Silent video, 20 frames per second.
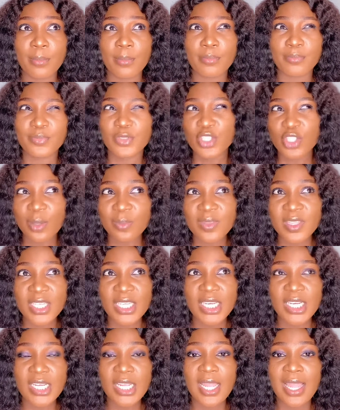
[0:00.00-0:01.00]

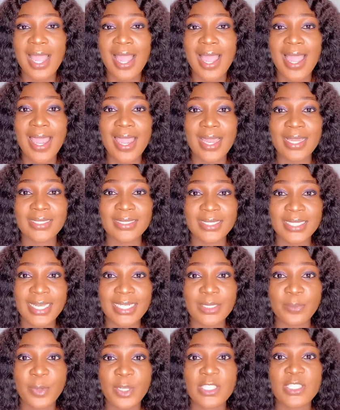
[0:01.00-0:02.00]
something, and then
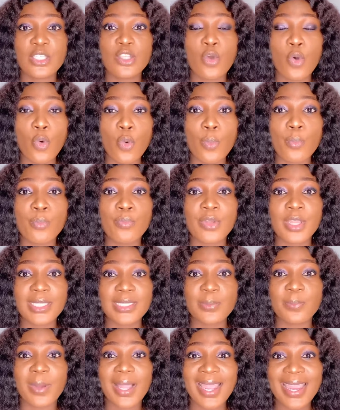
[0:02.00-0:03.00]
the person whom is
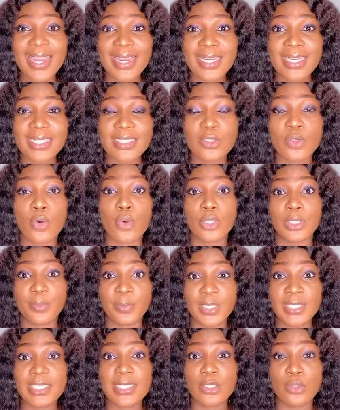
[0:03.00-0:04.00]
buying it, or the
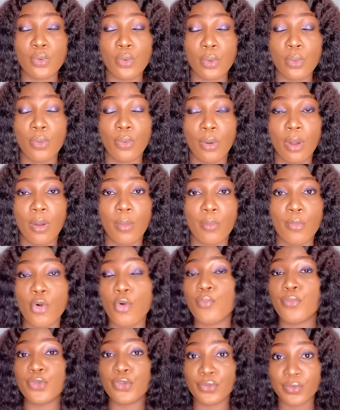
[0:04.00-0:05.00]
person
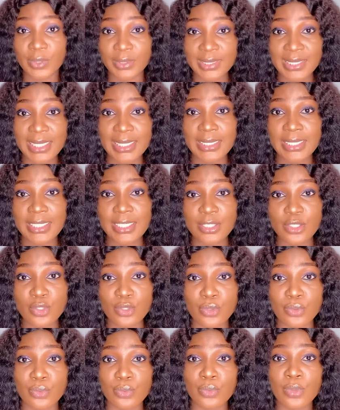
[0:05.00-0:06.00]
whom you are sending it
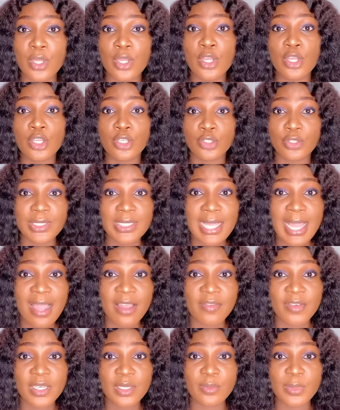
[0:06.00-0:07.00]
to, does not
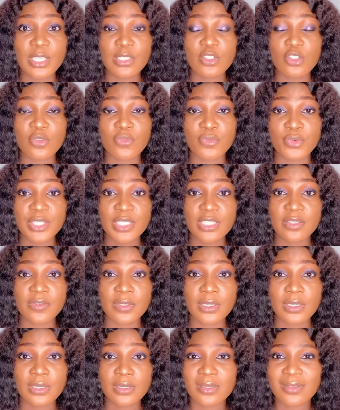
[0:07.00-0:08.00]
have any means of
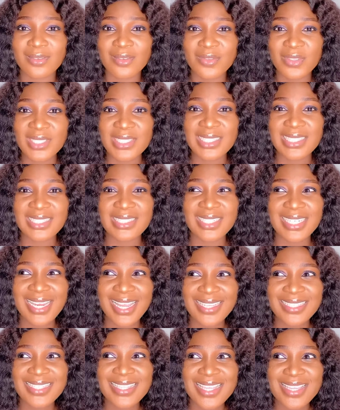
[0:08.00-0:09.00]
receiving it. Obviously, the
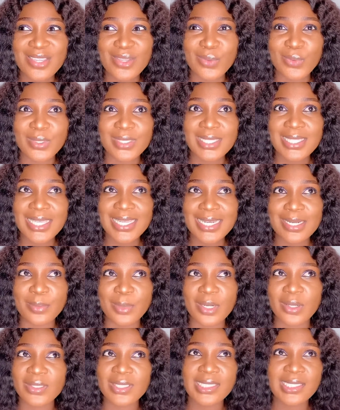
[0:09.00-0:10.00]
next thing you want to think
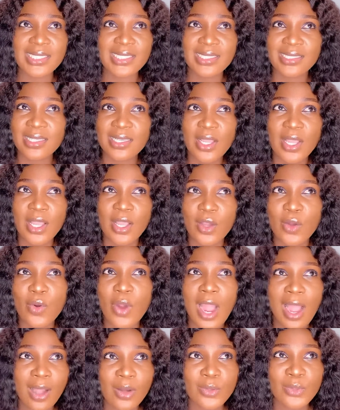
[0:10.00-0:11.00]
about is,
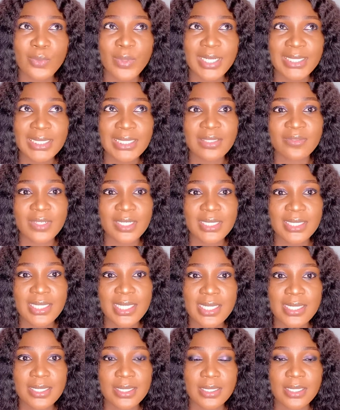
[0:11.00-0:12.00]
how do I deliver this
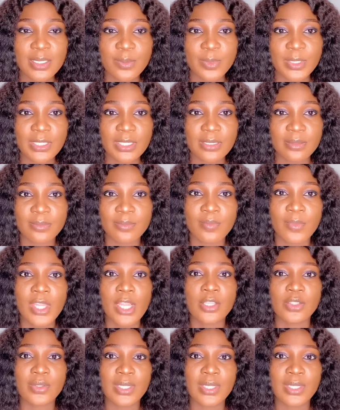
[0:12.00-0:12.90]
thing to this person? So